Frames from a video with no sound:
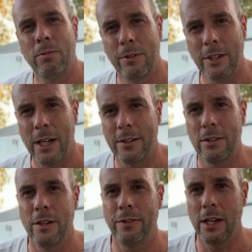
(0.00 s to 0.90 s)
started
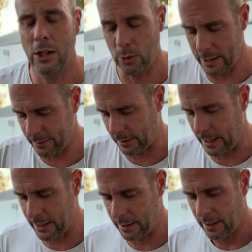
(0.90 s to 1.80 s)
surfing in
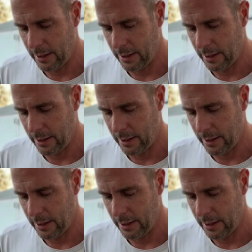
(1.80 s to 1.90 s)
Queensland,